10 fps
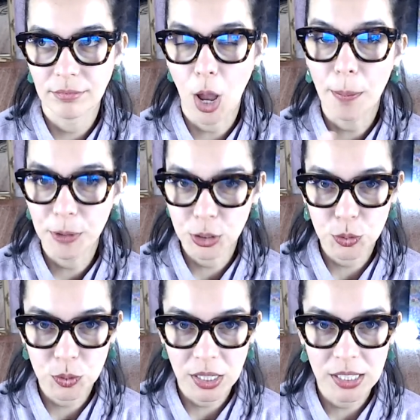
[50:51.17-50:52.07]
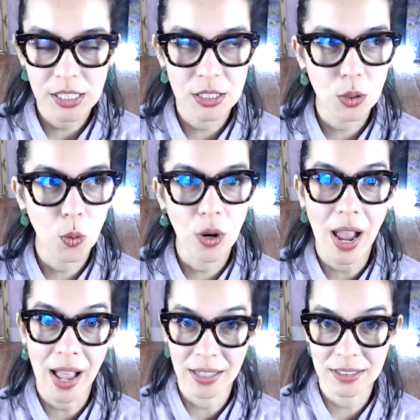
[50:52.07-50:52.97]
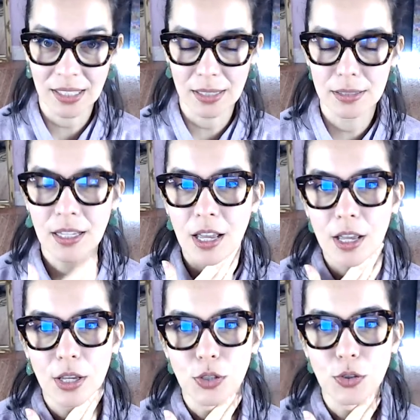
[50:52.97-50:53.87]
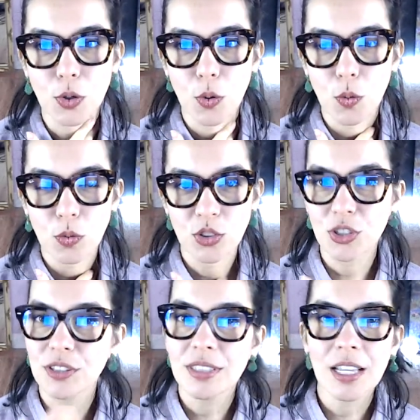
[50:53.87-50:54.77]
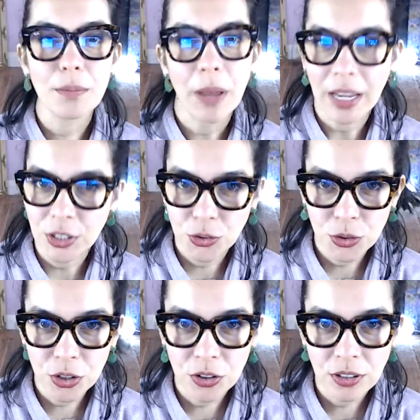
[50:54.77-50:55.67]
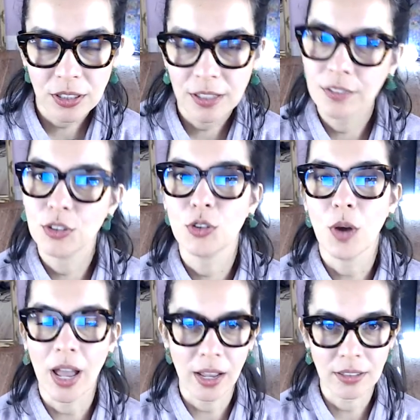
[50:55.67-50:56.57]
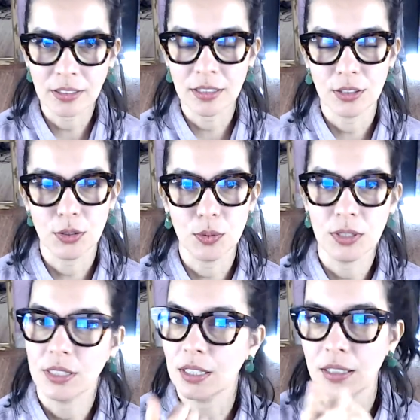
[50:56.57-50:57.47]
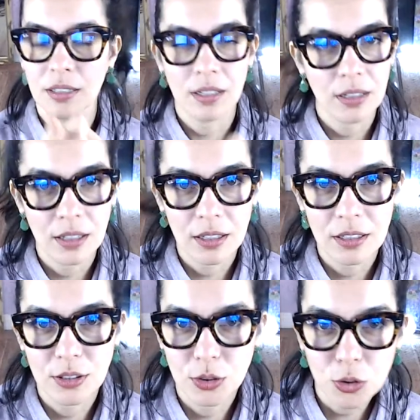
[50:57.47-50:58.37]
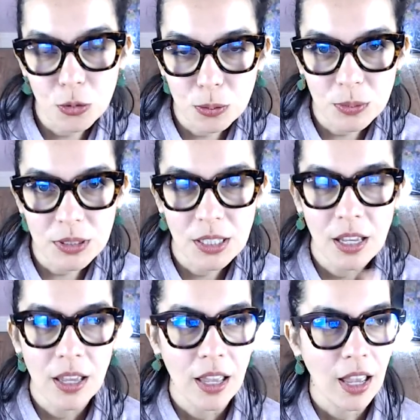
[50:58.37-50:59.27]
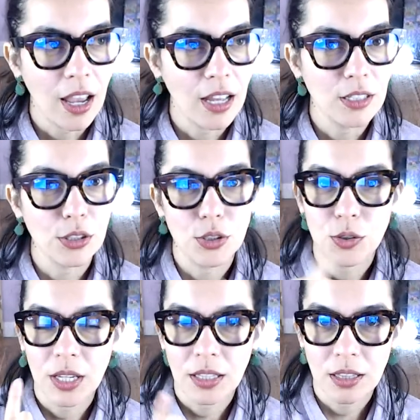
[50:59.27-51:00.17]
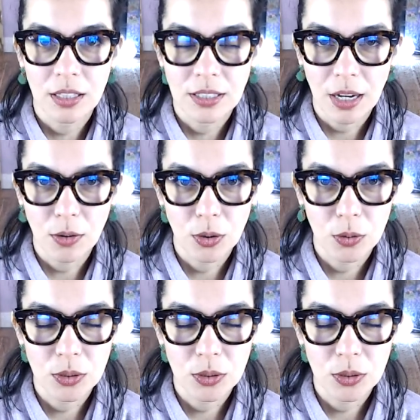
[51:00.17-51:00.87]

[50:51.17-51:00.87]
opportunities or access. So just like Patreon gives you access to attend the Zooms and to get the downloads,